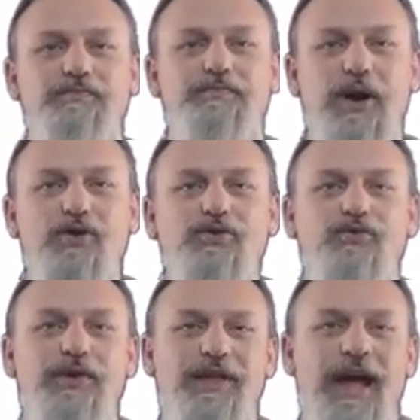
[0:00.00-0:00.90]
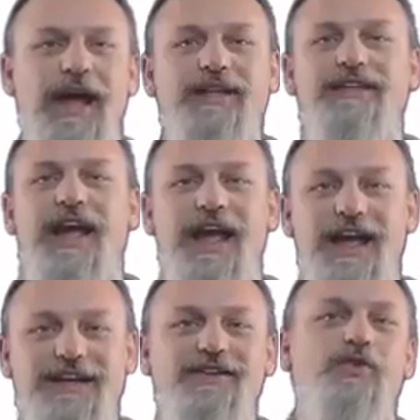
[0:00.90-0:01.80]
both with ads
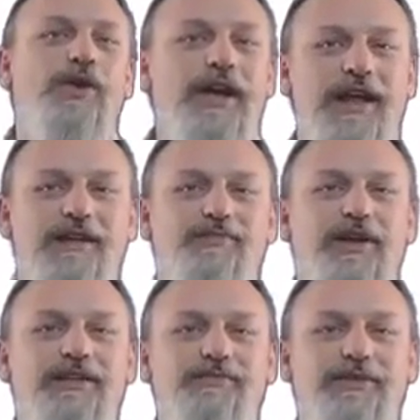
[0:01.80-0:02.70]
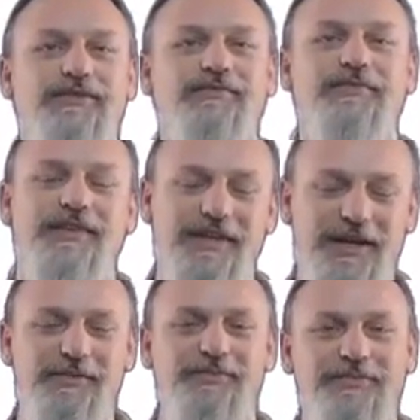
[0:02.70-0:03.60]
and organic placement?
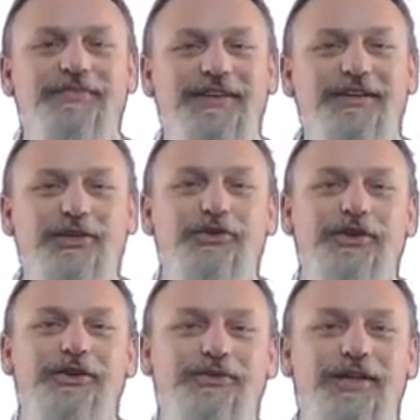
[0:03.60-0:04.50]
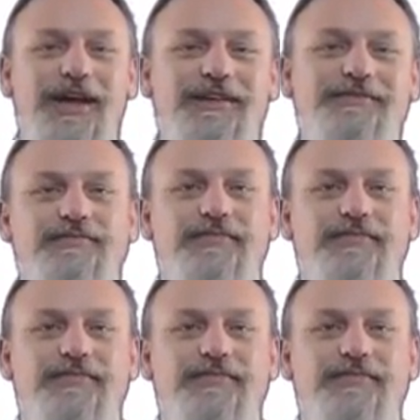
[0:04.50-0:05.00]
Yep, you could do that.